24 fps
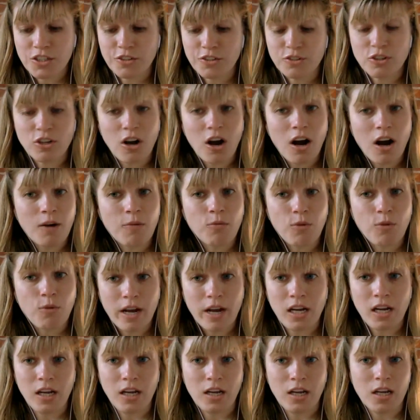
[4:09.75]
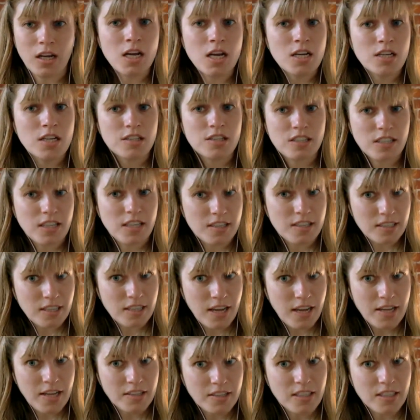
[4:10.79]
you're not writing
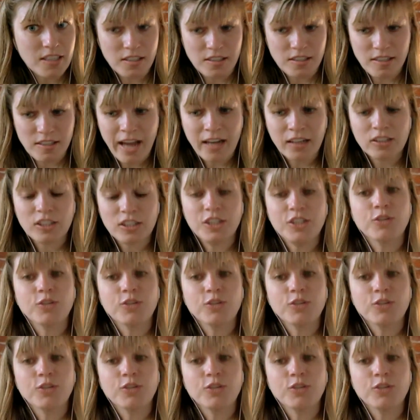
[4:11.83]
CSS exactly.